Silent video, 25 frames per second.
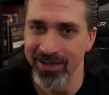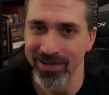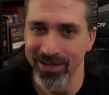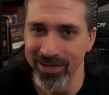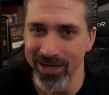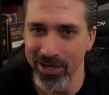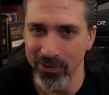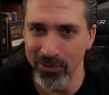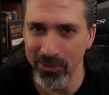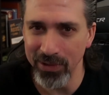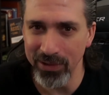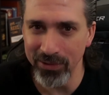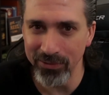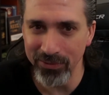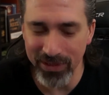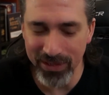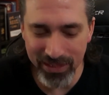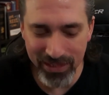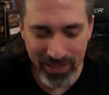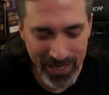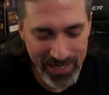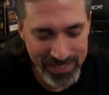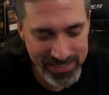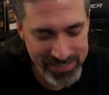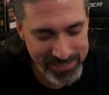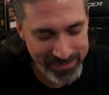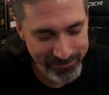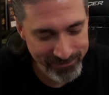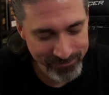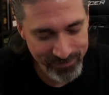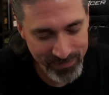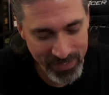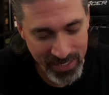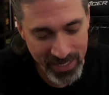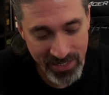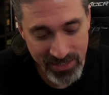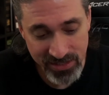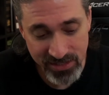I really, really like it.
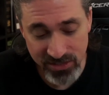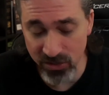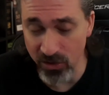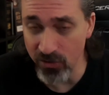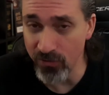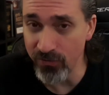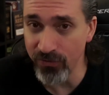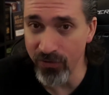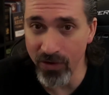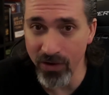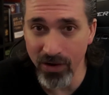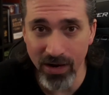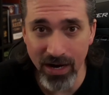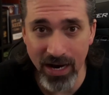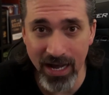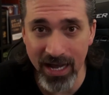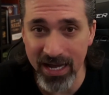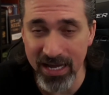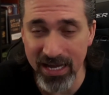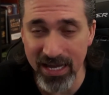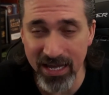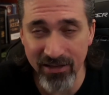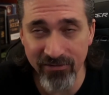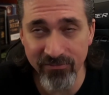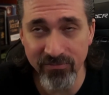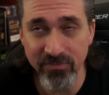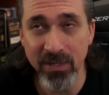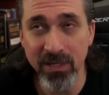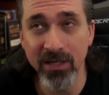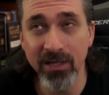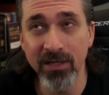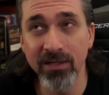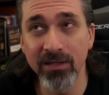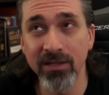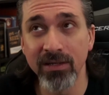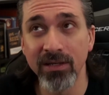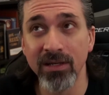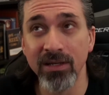And so far, I have
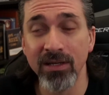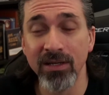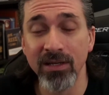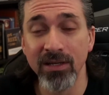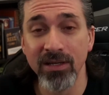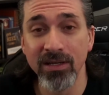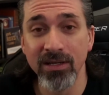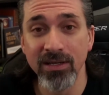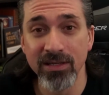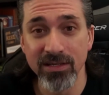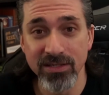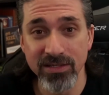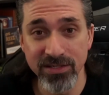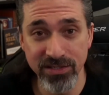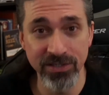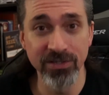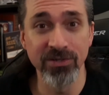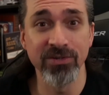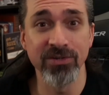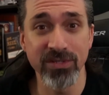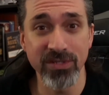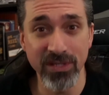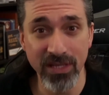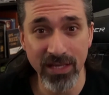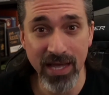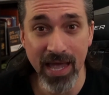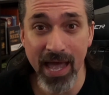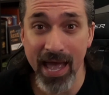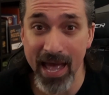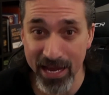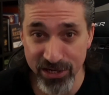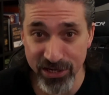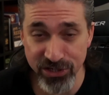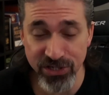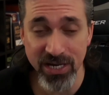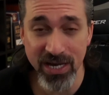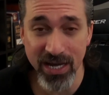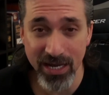been seriously
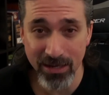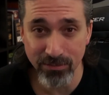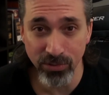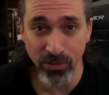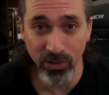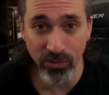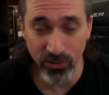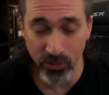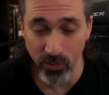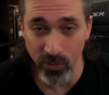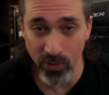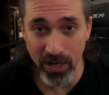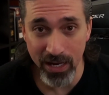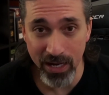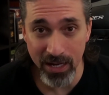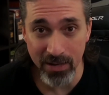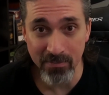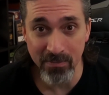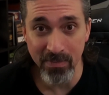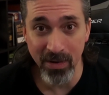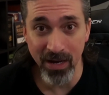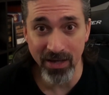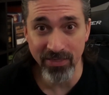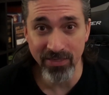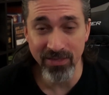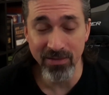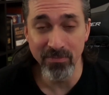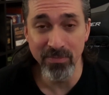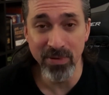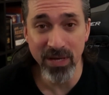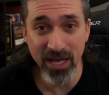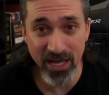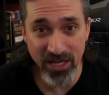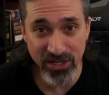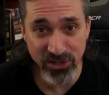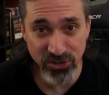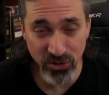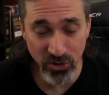hashtag blown away by the
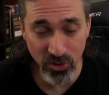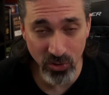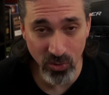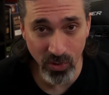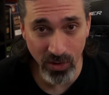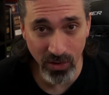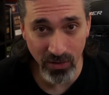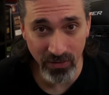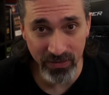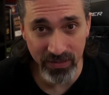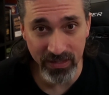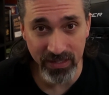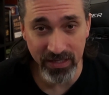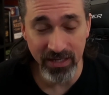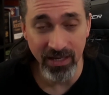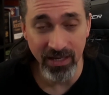picture quality